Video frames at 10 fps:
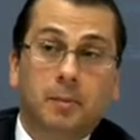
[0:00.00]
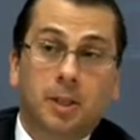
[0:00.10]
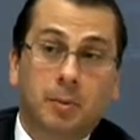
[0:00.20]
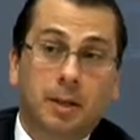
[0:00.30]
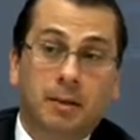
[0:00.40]

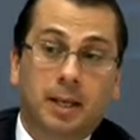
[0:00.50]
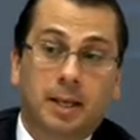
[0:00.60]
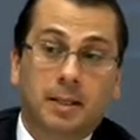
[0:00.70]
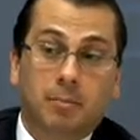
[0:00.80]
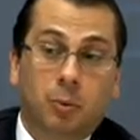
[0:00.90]
Which we
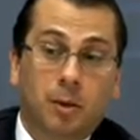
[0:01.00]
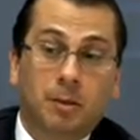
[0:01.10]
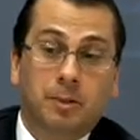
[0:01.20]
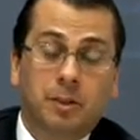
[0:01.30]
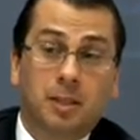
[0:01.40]
think is the point
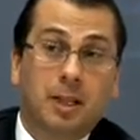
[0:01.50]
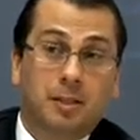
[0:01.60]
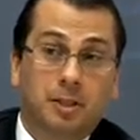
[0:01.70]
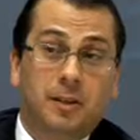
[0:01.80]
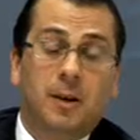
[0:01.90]
at which you
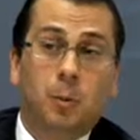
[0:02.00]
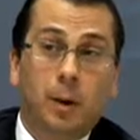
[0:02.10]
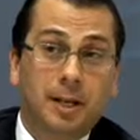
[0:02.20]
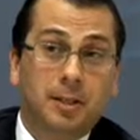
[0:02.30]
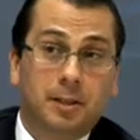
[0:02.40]
start to generate
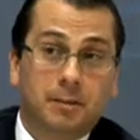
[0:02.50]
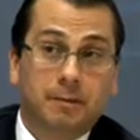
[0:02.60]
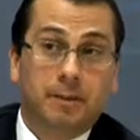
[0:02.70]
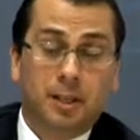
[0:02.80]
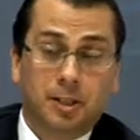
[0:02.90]
wage
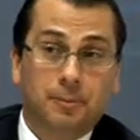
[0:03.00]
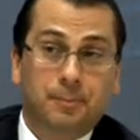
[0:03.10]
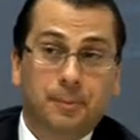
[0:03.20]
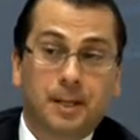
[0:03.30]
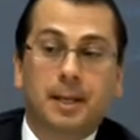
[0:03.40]
inflation.
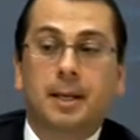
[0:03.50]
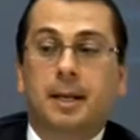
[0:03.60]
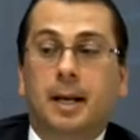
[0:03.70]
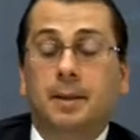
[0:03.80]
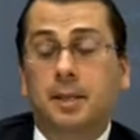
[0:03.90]

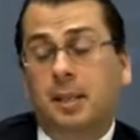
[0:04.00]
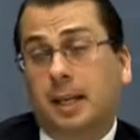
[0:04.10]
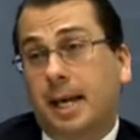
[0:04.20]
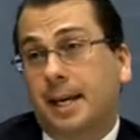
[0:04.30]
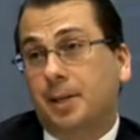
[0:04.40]
And this is the
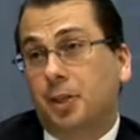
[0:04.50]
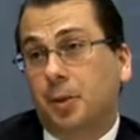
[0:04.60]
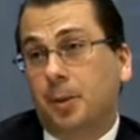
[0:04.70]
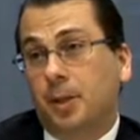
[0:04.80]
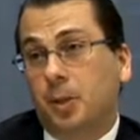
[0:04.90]
key
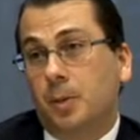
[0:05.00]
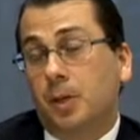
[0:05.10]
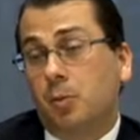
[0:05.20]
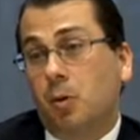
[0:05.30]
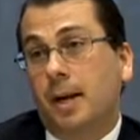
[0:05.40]
issue in the
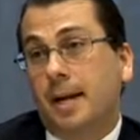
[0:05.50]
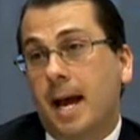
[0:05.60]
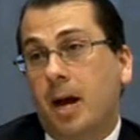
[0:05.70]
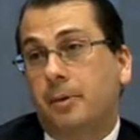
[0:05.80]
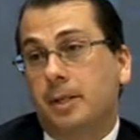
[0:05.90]
US right
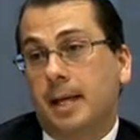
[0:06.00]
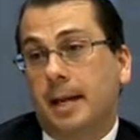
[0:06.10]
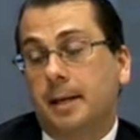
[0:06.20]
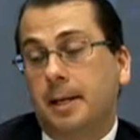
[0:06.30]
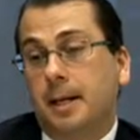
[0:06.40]
now, is
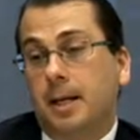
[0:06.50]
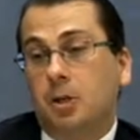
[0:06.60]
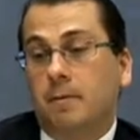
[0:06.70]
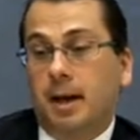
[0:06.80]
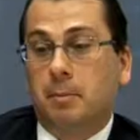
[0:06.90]
that
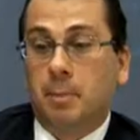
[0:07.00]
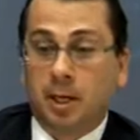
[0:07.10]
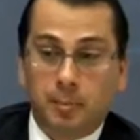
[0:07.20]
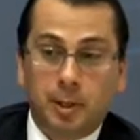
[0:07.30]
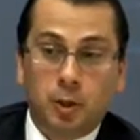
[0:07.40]
you've had
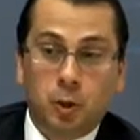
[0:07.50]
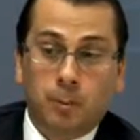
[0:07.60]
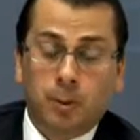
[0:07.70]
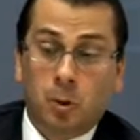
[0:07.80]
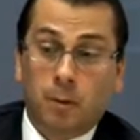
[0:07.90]
much better
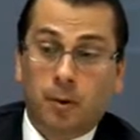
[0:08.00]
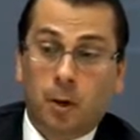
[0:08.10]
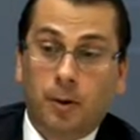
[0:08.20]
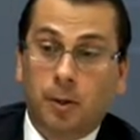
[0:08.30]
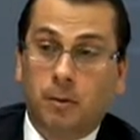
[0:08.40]
jobs growth
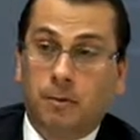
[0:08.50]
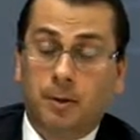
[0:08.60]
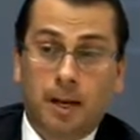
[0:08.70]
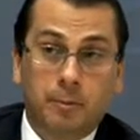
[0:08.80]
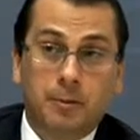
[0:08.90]
going on for
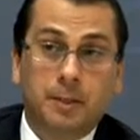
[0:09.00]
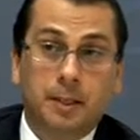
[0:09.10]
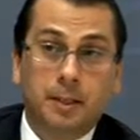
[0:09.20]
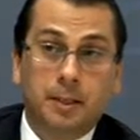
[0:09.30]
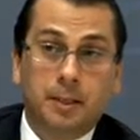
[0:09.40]
a number of
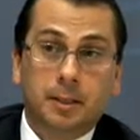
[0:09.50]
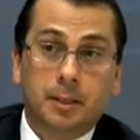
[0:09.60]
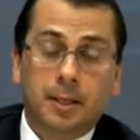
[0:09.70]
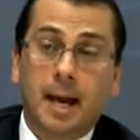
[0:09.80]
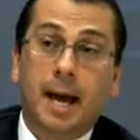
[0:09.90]
years,
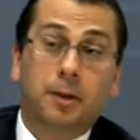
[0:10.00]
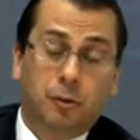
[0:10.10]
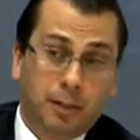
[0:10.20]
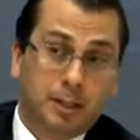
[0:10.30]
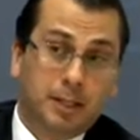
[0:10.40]
and
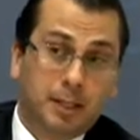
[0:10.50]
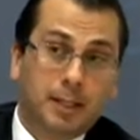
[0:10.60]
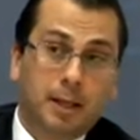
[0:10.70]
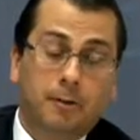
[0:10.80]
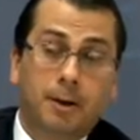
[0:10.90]
it's recently
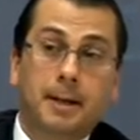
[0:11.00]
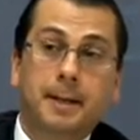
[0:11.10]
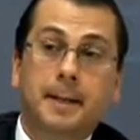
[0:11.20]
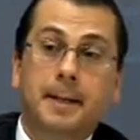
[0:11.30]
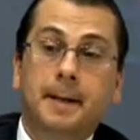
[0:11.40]

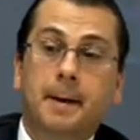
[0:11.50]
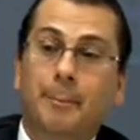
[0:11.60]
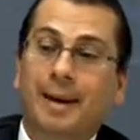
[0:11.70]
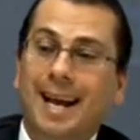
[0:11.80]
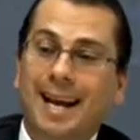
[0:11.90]
accelerated,
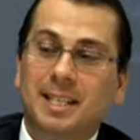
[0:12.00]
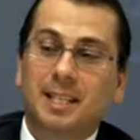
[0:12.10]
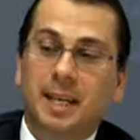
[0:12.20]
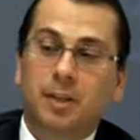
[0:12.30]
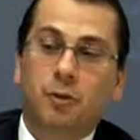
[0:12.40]
but it
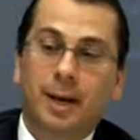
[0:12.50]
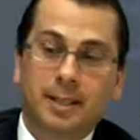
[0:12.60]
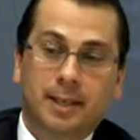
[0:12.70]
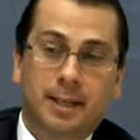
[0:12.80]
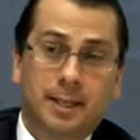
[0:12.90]
hasn't yet
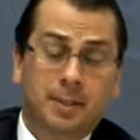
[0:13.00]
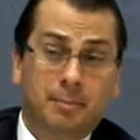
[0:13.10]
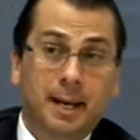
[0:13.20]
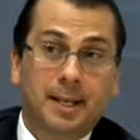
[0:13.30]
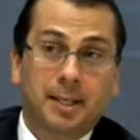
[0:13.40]
translated into
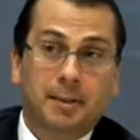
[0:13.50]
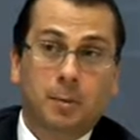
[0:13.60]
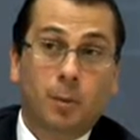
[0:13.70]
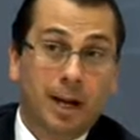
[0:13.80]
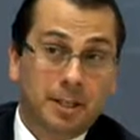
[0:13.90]
major
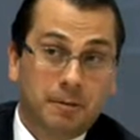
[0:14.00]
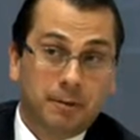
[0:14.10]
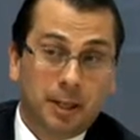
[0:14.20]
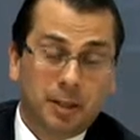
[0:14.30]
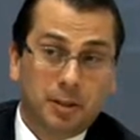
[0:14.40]
wage
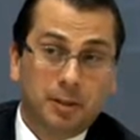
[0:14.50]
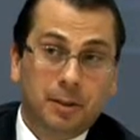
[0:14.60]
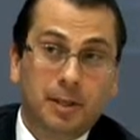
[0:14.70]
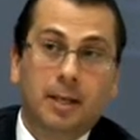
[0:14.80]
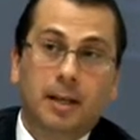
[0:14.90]
inflation
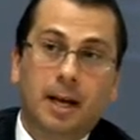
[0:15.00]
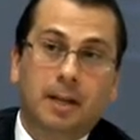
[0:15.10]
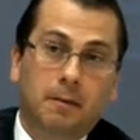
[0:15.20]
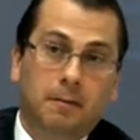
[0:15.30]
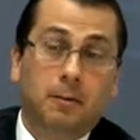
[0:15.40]

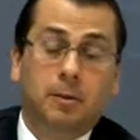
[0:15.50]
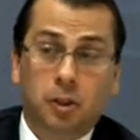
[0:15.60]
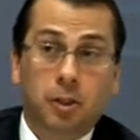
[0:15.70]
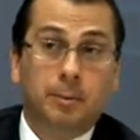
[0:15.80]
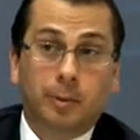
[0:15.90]
and therefore
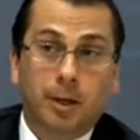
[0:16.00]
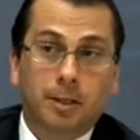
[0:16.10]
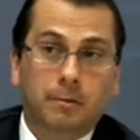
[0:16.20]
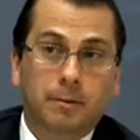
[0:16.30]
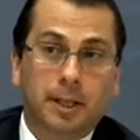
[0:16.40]
consumer
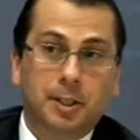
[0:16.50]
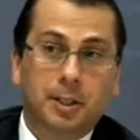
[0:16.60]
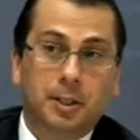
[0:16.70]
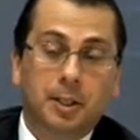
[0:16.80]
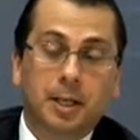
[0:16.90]
price
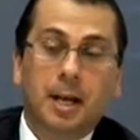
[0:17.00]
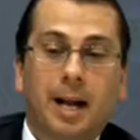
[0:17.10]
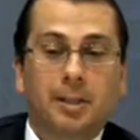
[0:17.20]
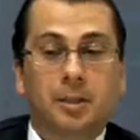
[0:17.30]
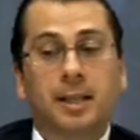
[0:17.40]
inflation.
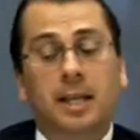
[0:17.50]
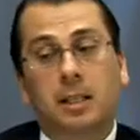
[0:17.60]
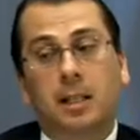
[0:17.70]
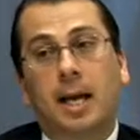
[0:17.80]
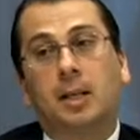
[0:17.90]
And so that's
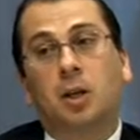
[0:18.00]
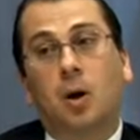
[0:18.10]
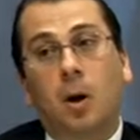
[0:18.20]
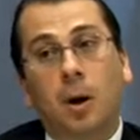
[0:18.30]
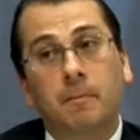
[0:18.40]
allowed
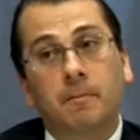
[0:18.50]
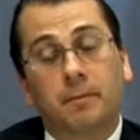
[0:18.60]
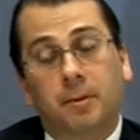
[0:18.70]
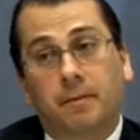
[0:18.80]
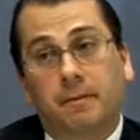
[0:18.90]
time
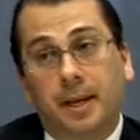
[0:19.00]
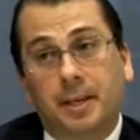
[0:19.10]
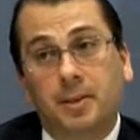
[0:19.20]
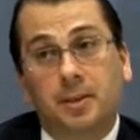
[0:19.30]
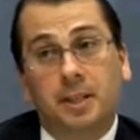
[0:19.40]
for the
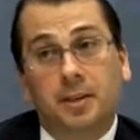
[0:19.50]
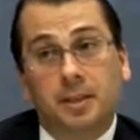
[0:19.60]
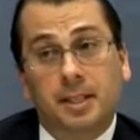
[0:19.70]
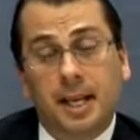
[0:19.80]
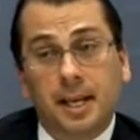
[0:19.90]
Fed to sit on
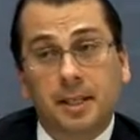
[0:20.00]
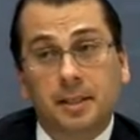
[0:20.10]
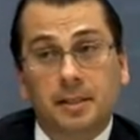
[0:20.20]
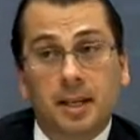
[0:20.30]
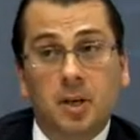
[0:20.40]
its
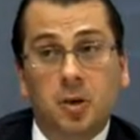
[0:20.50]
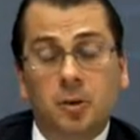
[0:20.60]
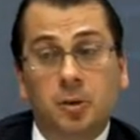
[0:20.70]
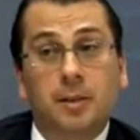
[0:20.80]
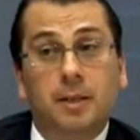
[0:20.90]
hands and
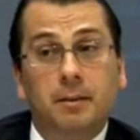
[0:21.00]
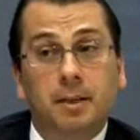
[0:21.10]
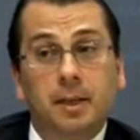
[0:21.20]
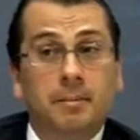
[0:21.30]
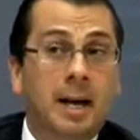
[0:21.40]
not do
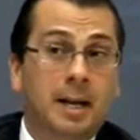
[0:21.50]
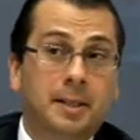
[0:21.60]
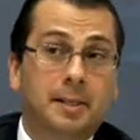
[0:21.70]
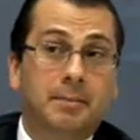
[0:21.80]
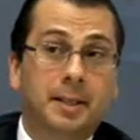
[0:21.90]
anything. And
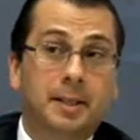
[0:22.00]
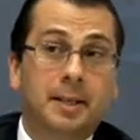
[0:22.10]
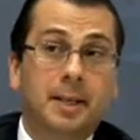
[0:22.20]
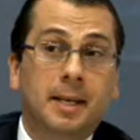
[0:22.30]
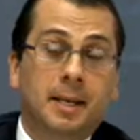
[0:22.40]
markets have been
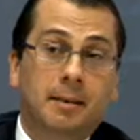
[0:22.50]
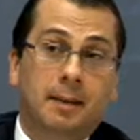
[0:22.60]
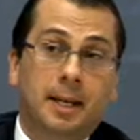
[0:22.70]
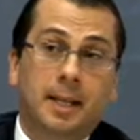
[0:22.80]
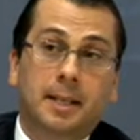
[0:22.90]

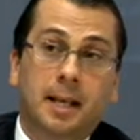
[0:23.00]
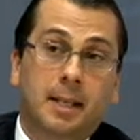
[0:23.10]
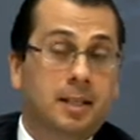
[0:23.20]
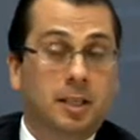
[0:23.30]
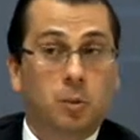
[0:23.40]
thinking
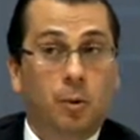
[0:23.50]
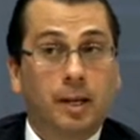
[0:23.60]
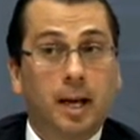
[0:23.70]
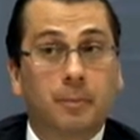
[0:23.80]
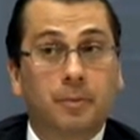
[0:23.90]
that it just
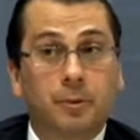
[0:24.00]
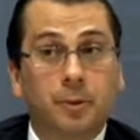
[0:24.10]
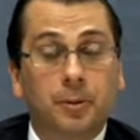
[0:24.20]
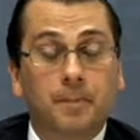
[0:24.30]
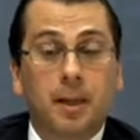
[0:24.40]
won't come
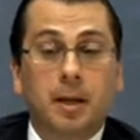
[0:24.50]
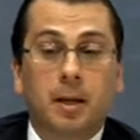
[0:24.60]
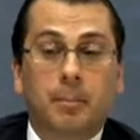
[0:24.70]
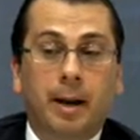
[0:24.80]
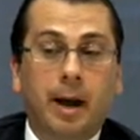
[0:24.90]
through.
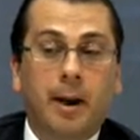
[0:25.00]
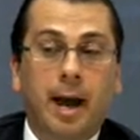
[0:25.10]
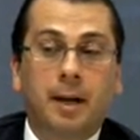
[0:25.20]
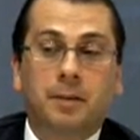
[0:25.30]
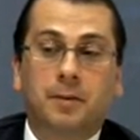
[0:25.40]
But our
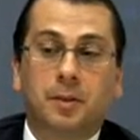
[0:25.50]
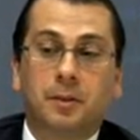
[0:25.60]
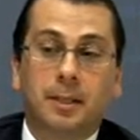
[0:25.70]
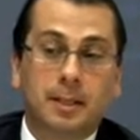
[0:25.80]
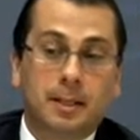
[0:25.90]
house
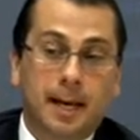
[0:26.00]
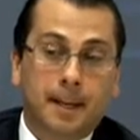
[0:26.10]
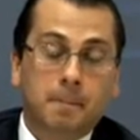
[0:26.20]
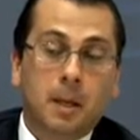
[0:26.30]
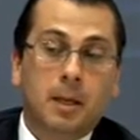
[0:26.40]
view is
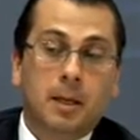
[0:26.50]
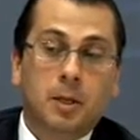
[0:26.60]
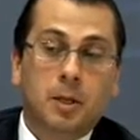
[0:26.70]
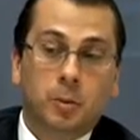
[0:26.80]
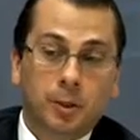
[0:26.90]
that
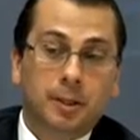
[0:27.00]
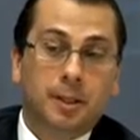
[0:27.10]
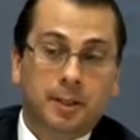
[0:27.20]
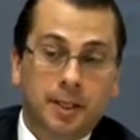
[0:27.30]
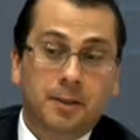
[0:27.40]
you will
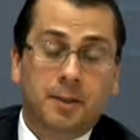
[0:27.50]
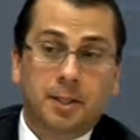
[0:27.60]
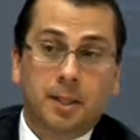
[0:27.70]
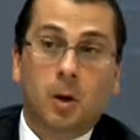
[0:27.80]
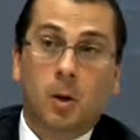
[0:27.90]
continue to
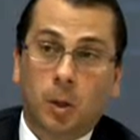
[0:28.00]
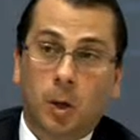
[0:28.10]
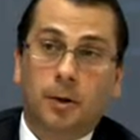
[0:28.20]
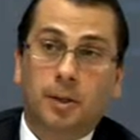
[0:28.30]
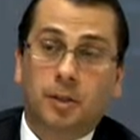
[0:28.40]
see
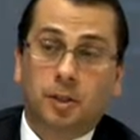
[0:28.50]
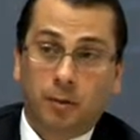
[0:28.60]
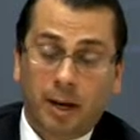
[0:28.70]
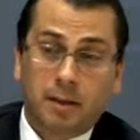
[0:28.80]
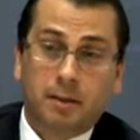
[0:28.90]
ongoing
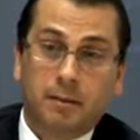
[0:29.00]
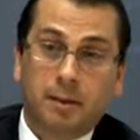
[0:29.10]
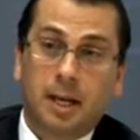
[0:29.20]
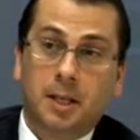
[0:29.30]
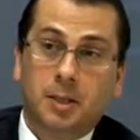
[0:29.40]
strength
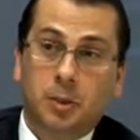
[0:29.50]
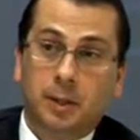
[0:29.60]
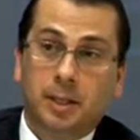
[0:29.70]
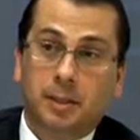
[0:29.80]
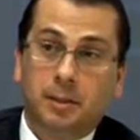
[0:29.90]
in
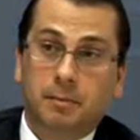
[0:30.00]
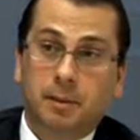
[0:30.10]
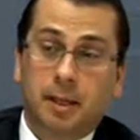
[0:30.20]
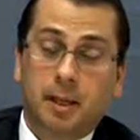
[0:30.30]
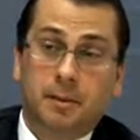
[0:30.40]
US
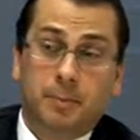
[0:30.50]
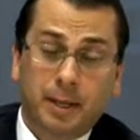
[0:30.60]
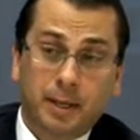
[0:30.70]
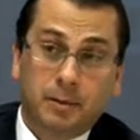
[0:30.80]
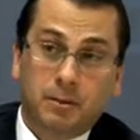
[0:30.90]

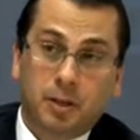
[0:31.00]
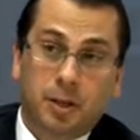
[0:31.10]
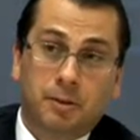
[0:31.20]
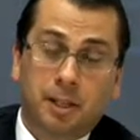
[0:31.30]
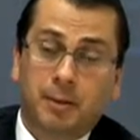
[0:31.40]
spending,
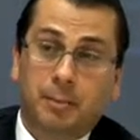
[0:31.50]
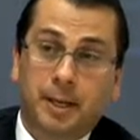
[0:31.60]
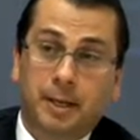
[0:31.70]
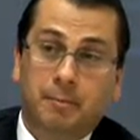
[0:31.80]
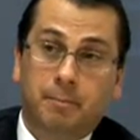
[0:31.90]
so
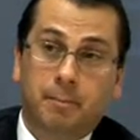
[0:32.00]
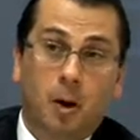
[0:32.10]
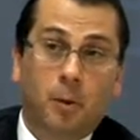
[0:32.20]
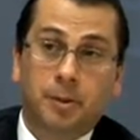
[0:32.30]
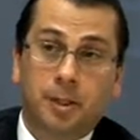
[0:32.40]
GDP
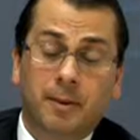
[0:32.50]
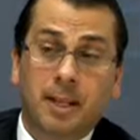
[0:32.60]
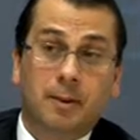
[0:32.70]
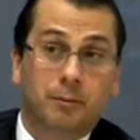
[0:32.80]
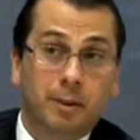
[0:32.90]
holding around
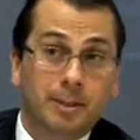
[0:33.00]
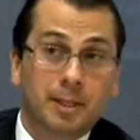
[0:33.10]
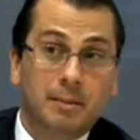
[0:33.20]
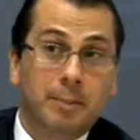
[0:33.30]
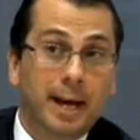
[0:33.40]
that
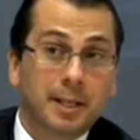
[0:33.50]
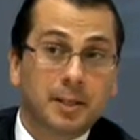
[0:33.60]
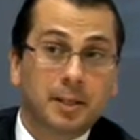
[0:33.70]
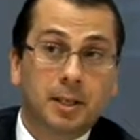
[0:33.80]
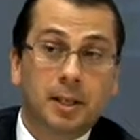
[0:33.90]
3%
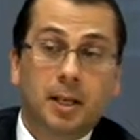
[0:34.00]
pace.